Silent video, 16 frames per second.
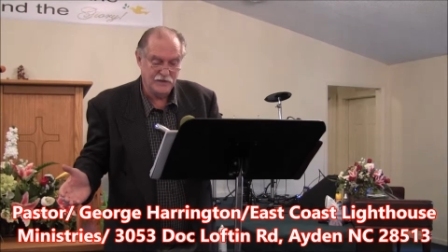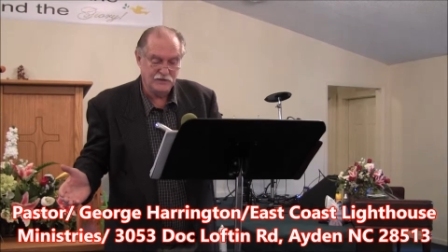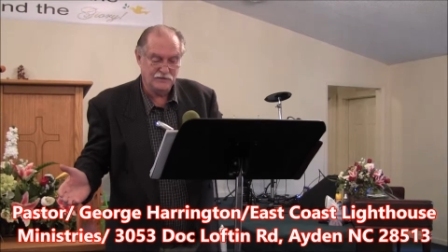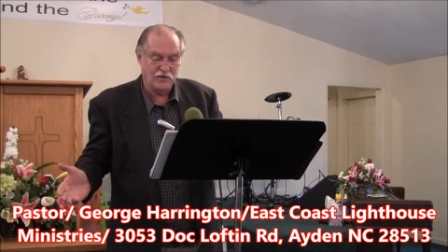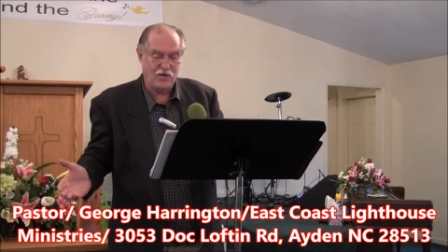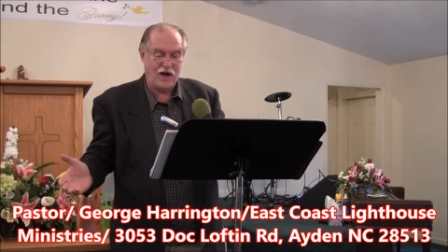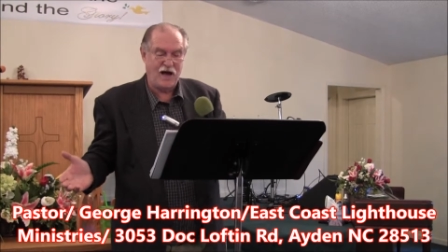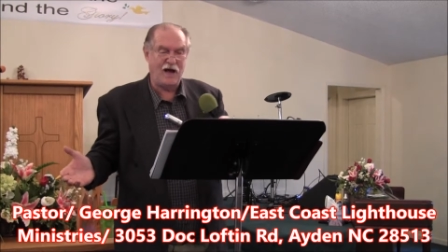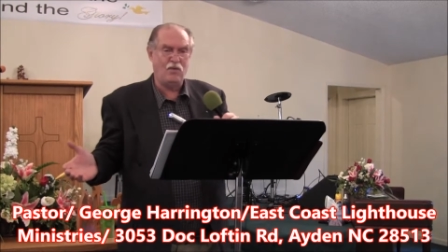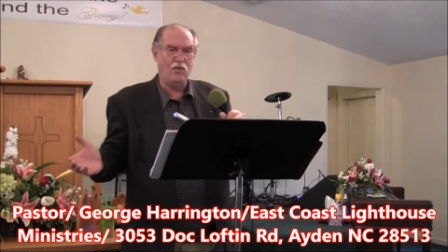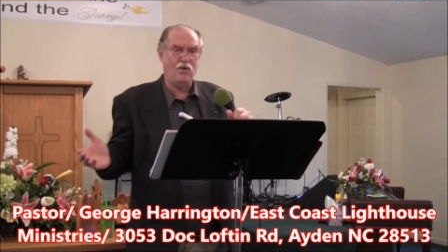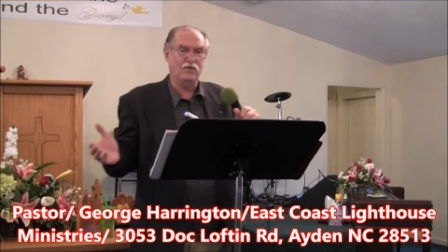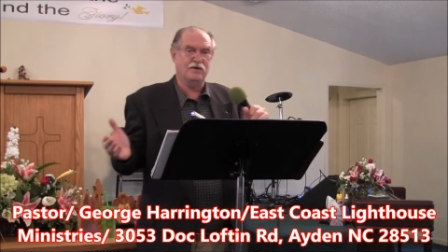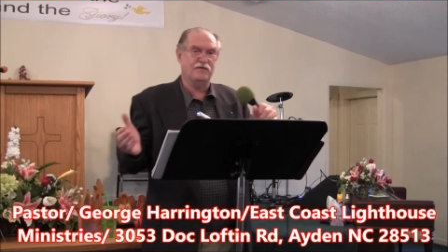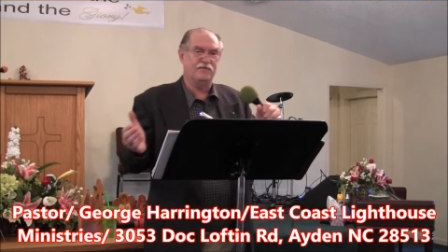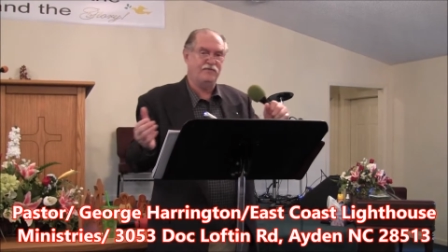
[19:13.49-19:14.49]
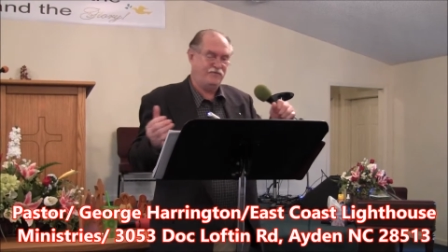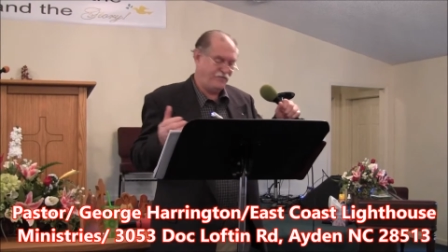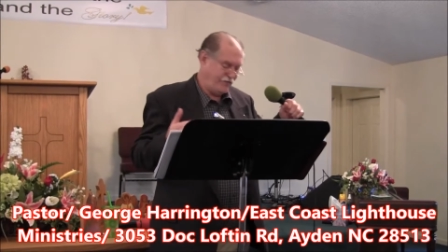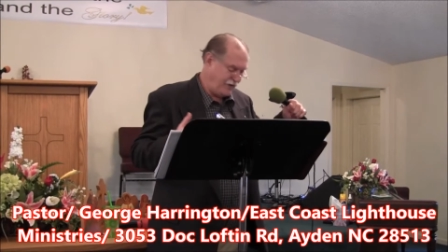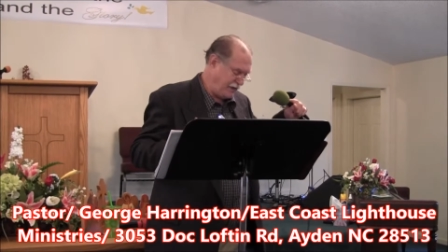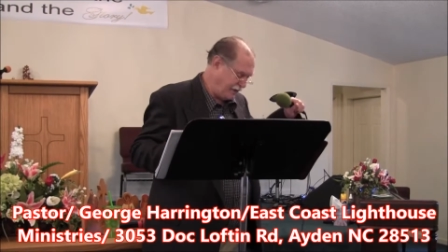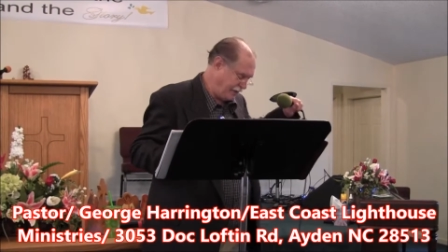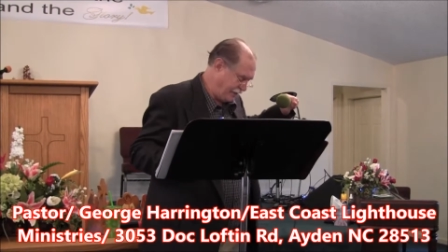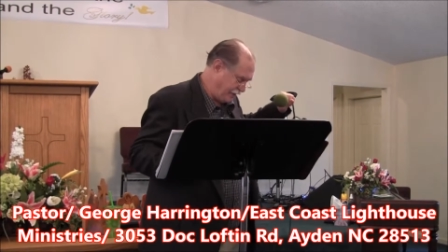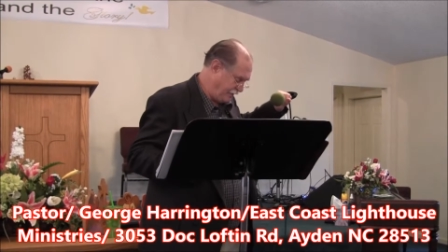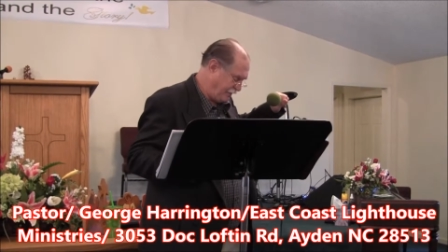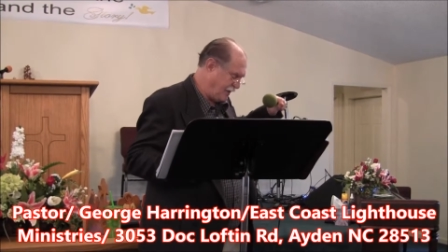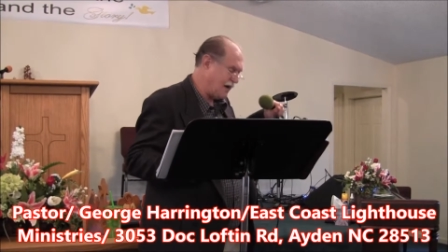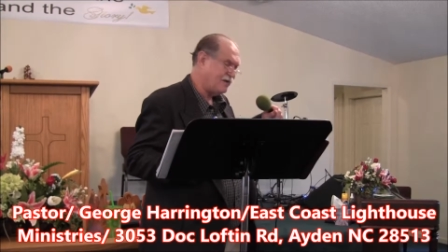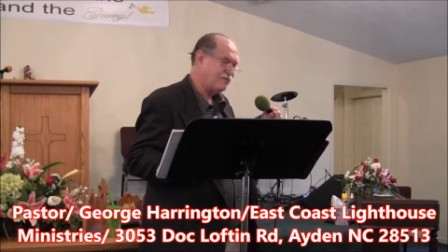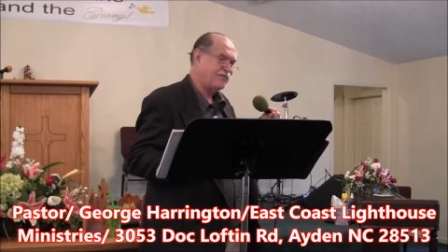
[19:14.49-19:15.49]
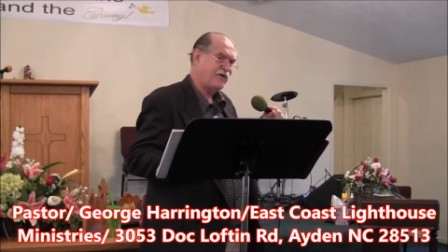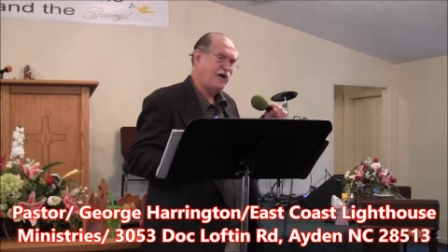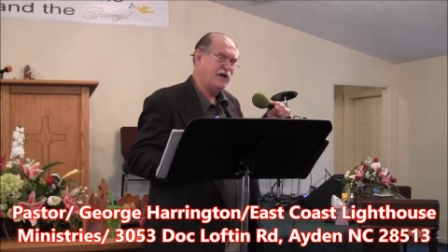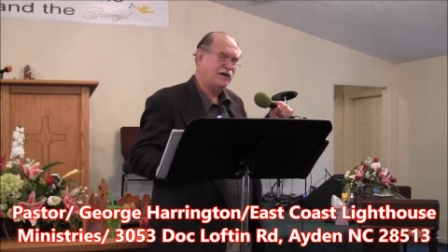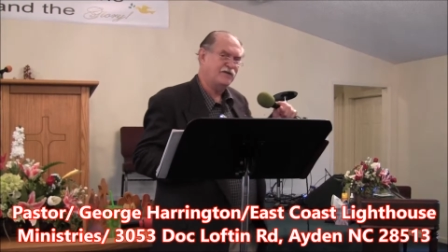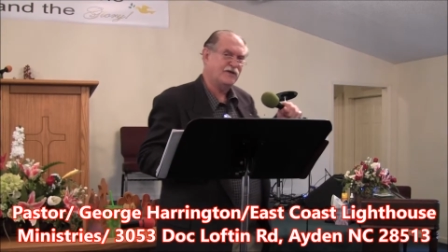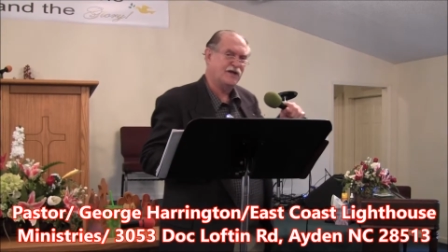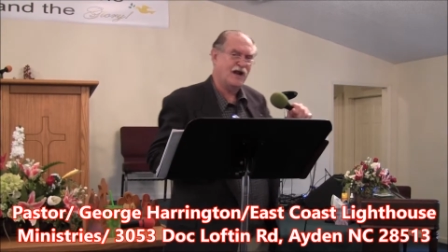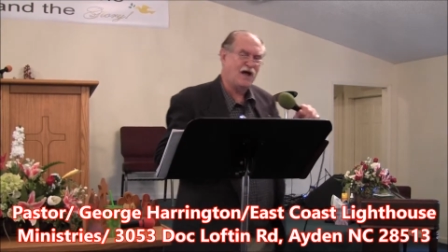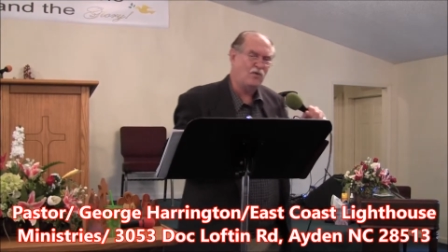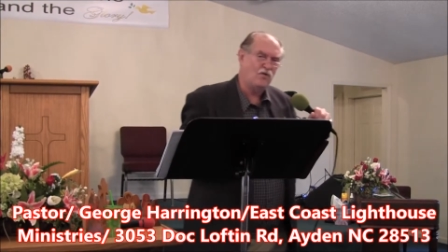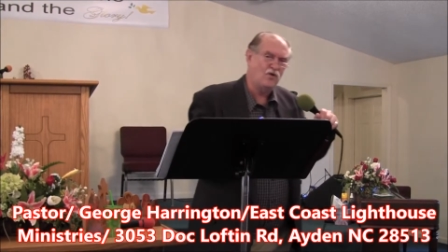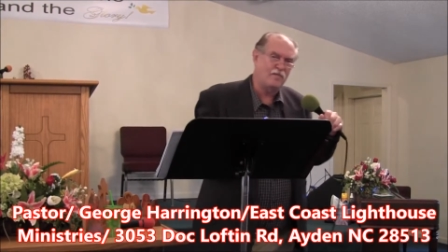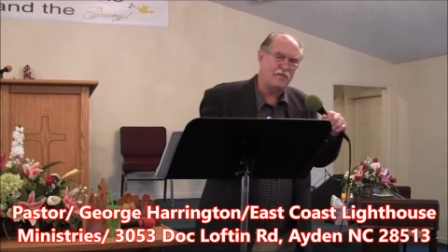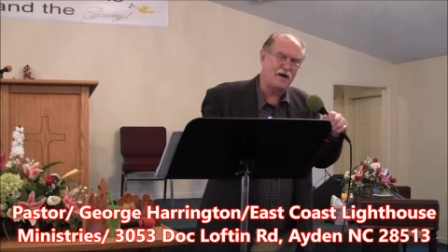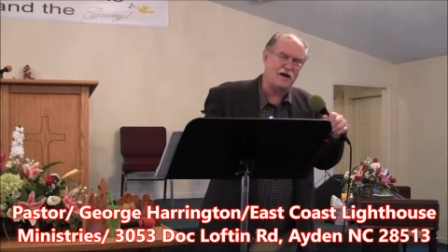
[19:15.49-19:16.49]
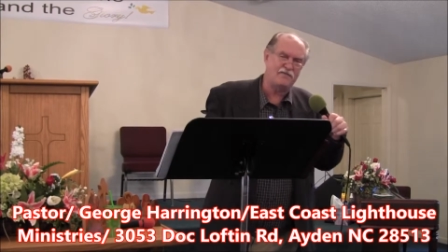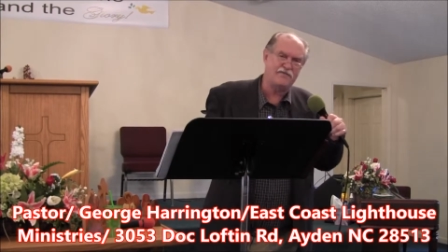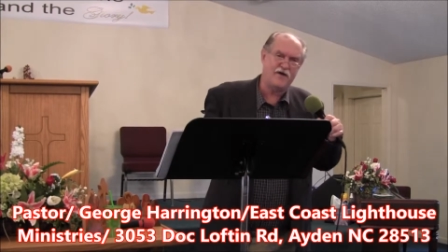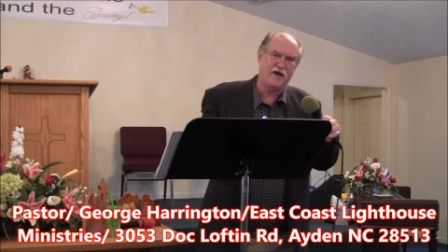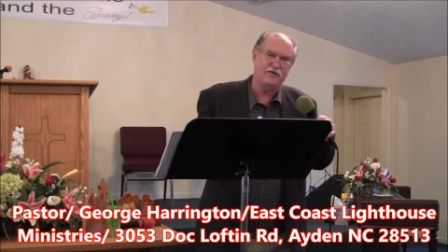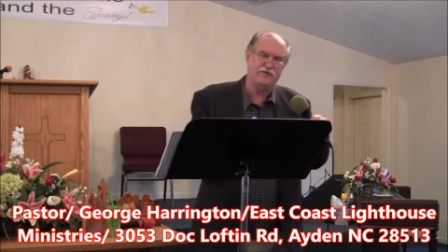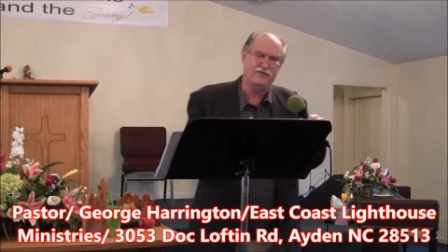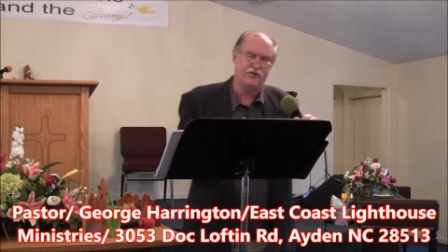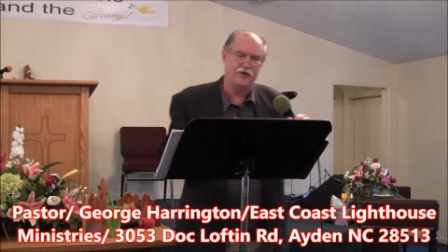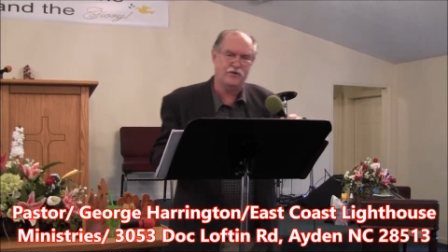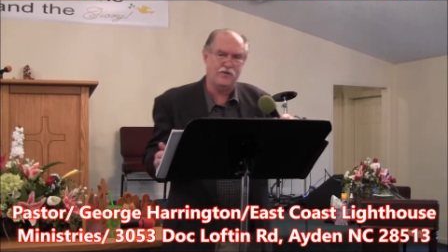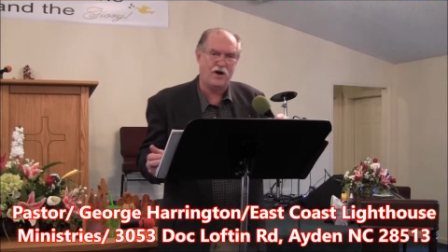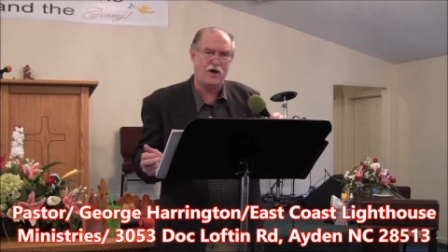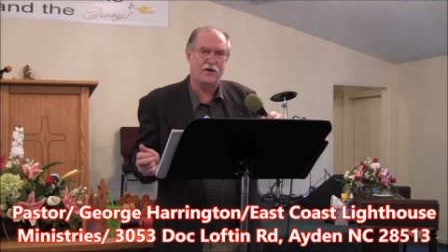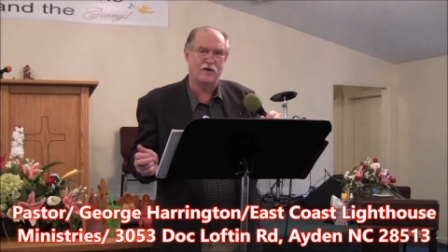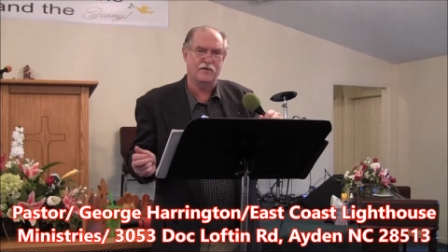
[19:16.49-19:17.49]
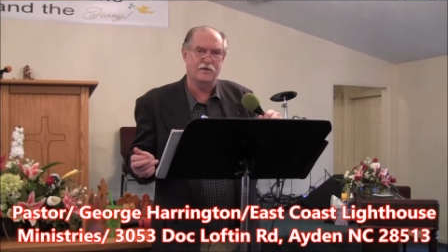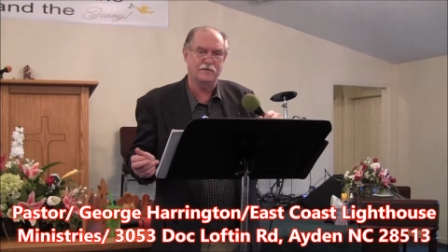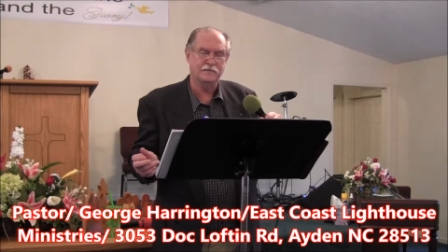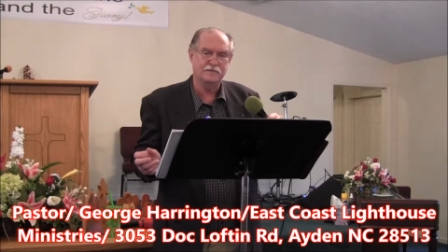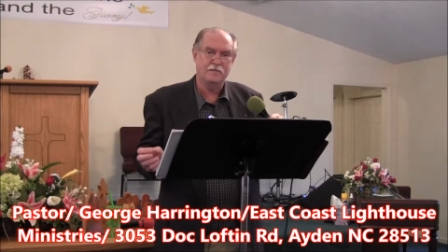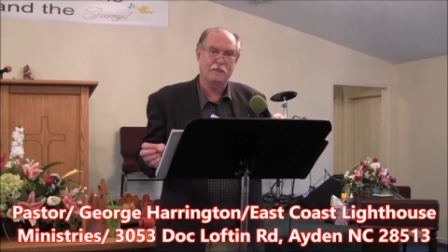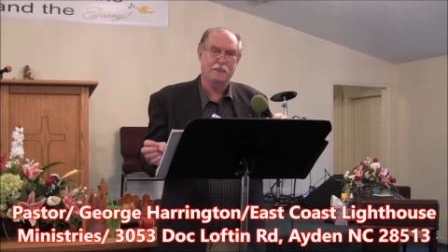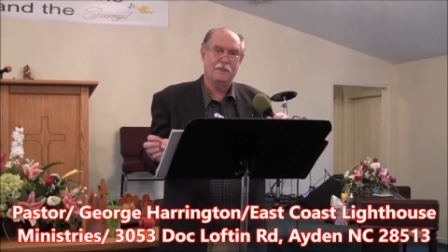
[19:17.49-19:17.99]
So I want to feed my faith and I want my faith to grow.